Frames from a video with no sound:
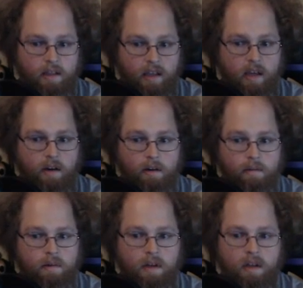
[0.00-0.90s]
like here,
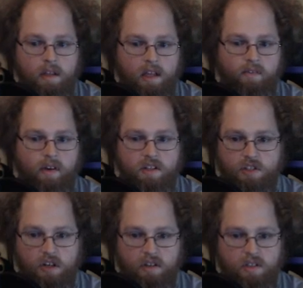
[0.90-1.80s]
like if I just
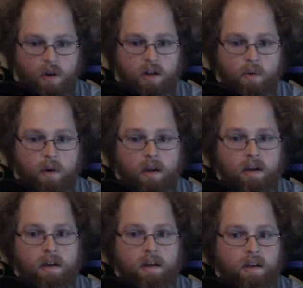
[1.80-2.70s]
chuck this crate away,
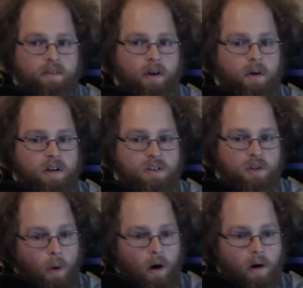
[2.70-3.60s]
if I run into the
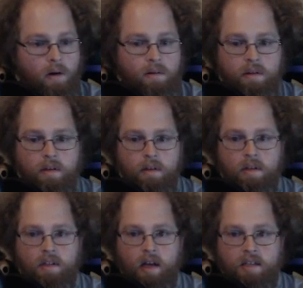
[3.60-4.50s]
wall,
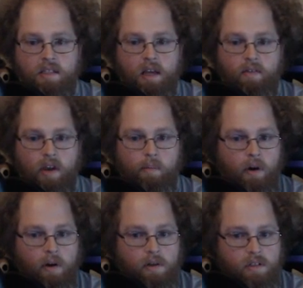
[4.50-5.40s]
I still have 8
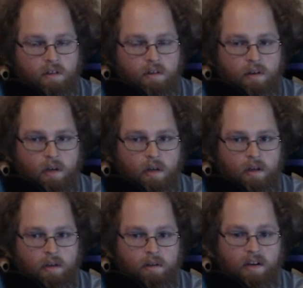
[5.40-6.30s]
bars.
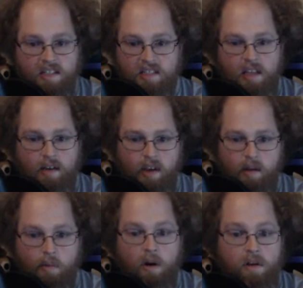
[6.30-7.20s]
I still have
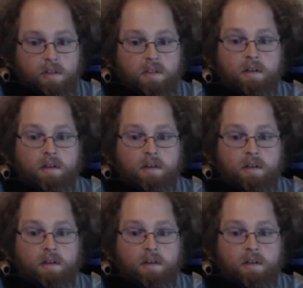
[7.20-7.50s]
8 bars.